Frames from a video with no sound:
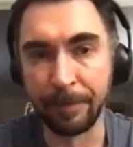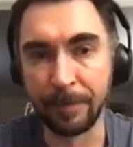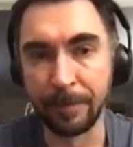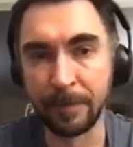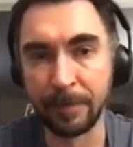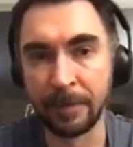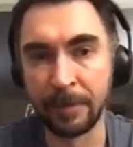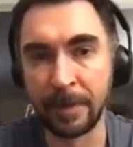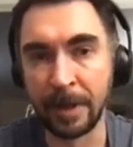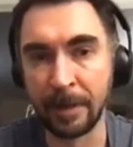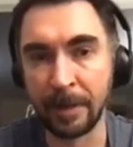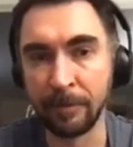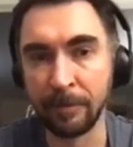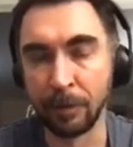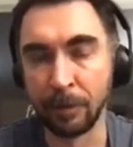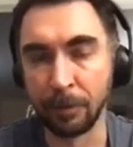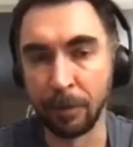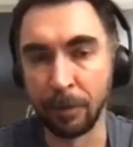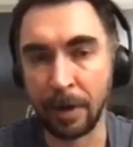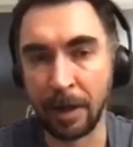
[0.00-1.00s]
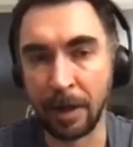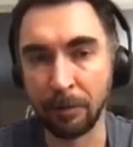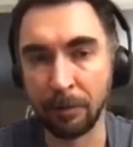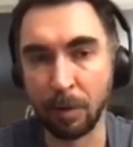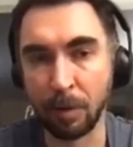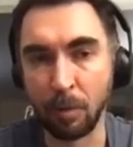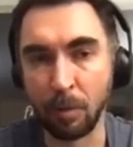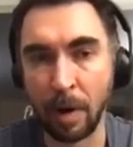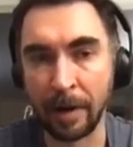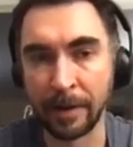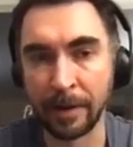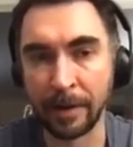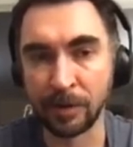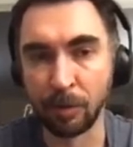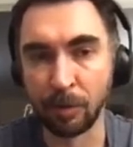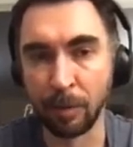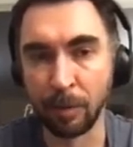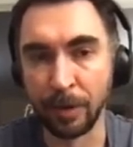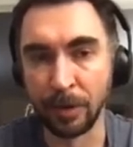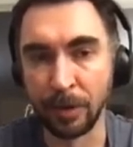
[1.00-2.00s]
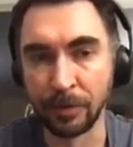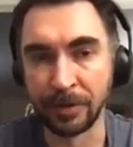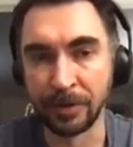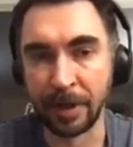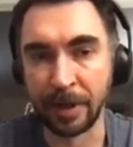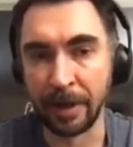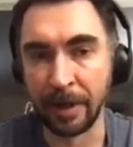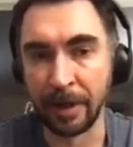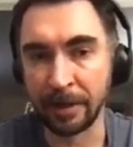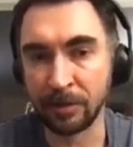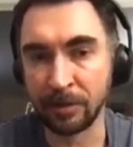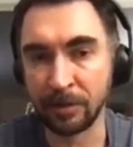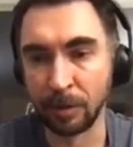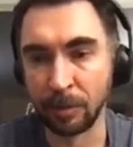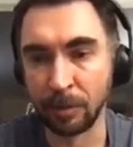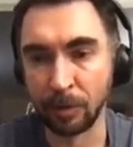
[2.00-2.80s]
Then for your hardware wallets, you will be using Electrum,